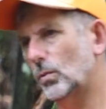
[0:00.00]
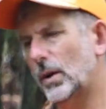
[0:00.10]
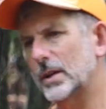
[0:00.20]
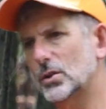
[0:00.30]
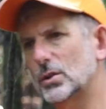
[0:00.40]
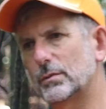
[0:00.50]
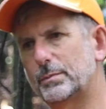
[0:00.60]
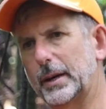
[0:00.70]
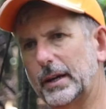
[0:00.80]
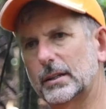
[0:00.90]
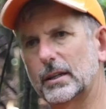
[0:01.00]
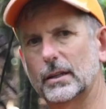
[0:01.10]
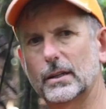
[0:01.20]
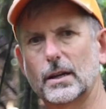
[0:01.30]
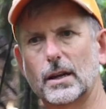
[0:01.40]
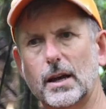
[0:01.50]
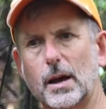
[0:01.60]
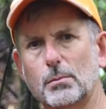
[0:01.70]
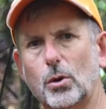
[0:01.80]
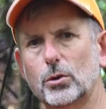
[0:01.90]
once you've picked
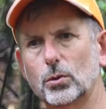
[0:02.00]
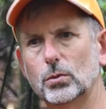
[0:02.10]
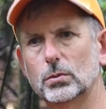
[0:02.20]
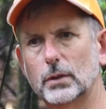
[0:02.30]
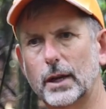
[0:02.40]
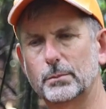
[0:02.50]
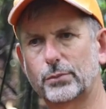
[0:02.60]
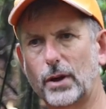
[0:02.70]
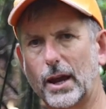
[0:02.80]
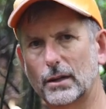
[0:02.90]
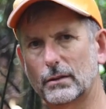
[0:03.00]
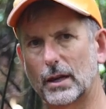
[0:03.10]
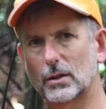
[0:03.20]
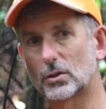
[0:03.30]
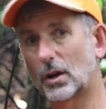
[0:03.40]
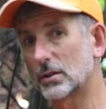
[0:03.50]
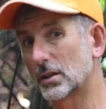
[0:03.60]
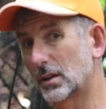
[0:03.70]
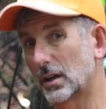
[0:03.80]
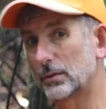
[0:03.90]
a model and brand that is going
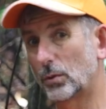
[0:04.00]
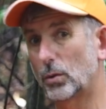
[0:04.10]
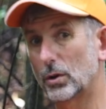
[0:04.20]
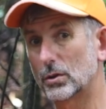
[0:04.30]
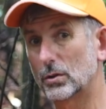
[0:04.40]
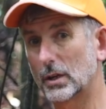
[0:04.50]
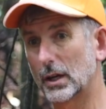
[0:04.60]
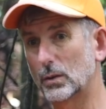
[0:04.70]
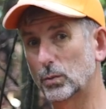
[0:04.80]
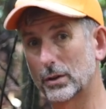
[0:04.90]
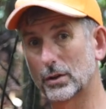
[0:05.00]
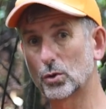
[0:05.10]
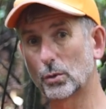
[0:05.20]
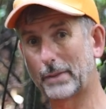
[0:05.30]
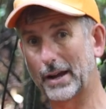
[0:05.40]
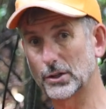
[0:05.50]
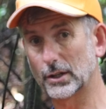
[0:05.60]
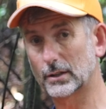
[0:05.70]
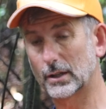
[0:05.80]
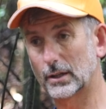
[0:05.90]
to deliver what you need within your
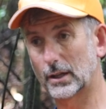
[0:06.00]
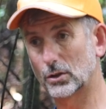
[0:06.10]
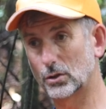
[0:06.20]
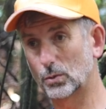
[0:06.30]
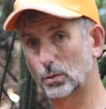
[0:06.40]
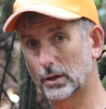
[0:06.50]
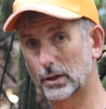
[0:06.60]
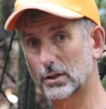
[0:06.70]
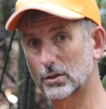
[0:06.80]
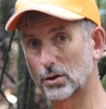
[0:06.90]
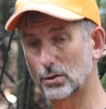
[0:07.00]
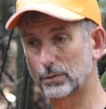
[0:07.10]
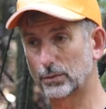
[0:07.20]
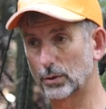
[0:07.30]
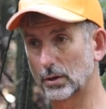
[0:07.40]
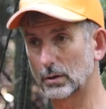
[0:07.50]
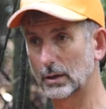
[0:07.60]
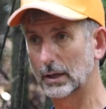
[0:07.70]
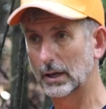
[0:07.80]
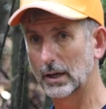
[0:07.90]
budget and do what it needs to do for you,
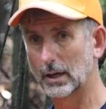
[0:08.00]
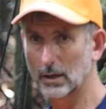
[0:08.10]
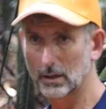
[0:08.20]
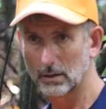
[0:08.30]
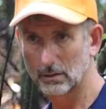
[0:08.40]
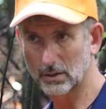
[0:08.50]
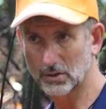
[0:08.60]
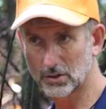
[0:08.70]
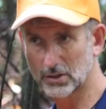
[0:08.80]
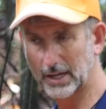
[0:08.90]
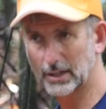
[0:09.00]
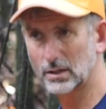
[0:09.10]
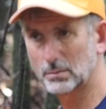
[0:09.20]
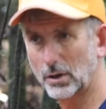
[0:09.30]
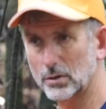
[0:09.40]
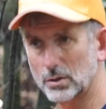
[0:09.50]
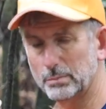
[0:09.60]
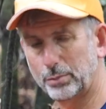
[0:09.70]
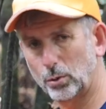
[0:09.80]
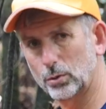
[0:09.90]
the second most
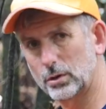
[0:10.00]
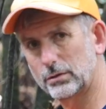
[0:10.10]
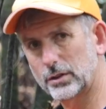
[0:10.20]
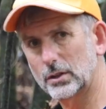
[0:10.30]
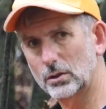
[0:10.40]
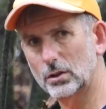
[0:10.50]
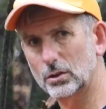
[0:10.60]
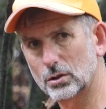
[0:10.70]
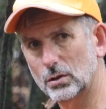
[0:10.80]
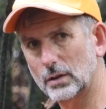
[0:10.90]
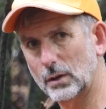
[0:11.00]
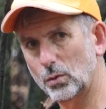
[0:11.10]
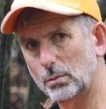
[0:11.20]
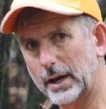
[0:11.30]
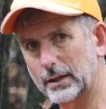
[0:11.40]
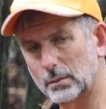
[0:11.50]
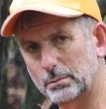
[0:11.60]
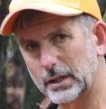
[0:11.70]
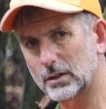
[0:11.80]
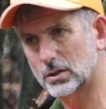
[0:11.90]
important thing you can do that will make the
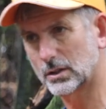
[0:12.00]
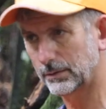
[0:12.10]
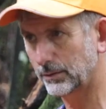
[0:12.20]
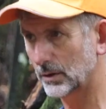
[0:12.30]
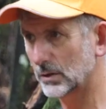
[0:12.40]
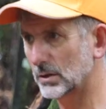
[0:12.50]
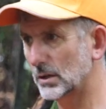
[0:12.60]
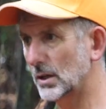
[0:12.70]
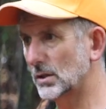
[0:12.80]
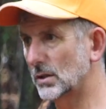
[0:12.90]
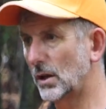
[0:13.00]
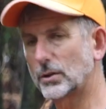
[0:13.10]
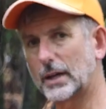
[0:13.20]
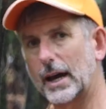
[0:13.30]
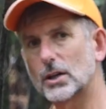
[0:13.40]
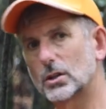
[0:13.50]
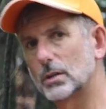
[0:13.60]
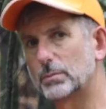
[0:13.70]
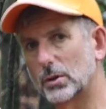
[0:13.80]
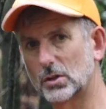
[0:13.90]
biggest difference is location
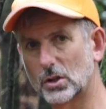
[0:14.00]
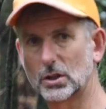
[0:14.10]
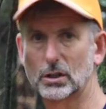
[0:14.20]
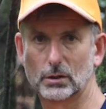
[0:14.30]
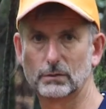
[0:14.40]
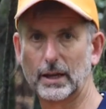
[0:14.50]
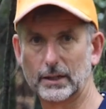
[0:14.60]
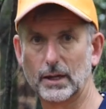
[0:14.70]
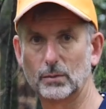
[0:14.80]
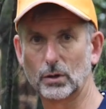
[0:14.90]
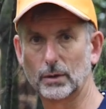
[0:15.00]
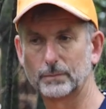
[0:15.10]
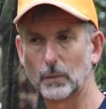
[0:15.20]
and positioning of that camera.